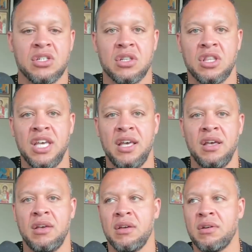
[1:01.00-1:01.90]

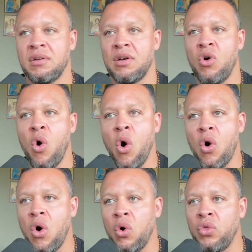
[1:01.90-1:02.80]
the
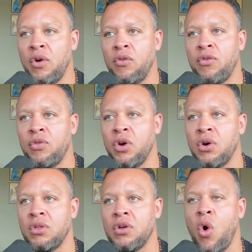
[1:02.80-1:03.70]
the,
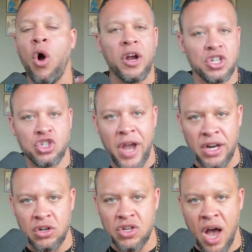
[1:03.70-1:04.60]
the, the
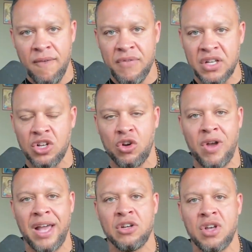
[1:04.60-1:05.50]
orchestrators of this, the
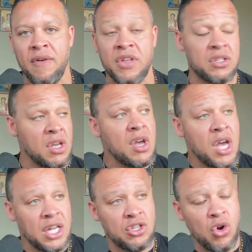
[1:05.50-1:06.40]
creators of this,
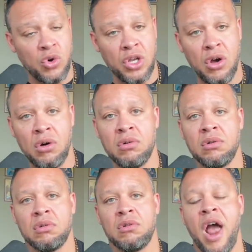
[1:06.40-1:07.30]
Antonio
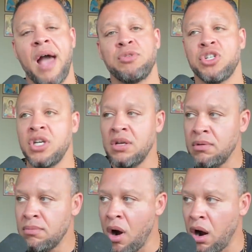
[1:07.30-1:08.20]

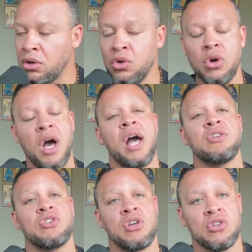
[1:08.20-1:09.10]
Gramsci, Mark
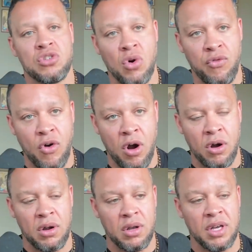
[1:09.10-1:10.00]
Lukács, so
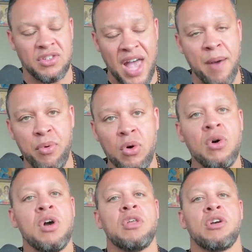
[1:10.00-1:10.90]
for example,
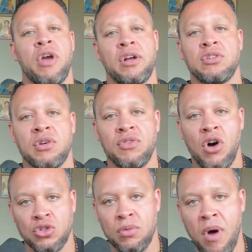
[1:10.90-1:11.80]
the creators of
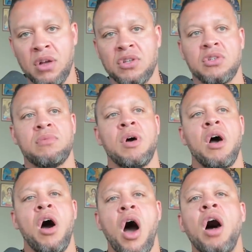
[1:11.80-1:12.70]
cultural Marxism,
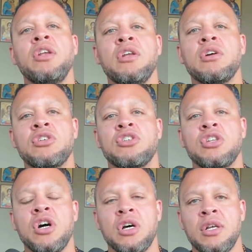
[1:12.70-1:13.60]

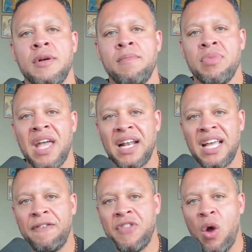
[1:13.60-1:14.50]
understood that
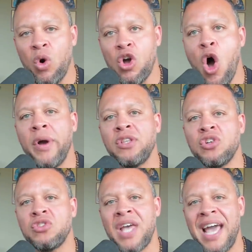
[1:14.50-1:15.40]
if they were going
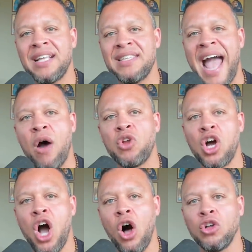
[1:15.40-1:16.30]
to take down a
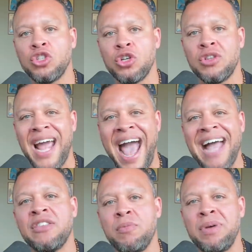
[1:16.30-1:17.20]
culture, they
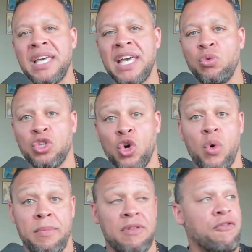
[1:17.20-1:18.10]
had to begin with the
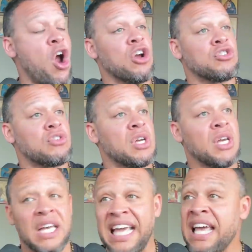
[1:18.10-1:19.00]
women first.
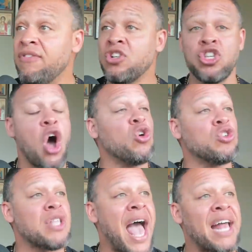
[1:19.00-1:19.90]
Evil
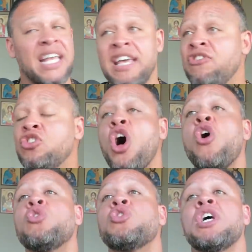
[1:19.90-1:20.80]
knows that. Evil
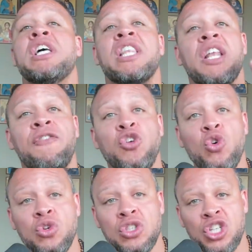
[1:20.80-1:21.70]
knows that if
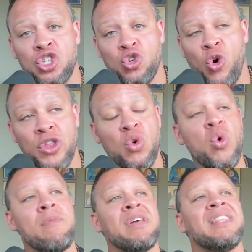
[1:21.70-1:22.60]
you destroy the
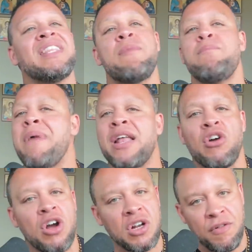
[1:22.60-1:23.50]
women, the men
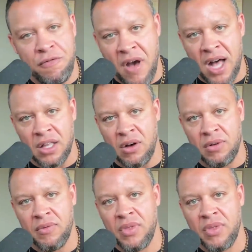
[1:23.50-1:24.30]
are going to follow.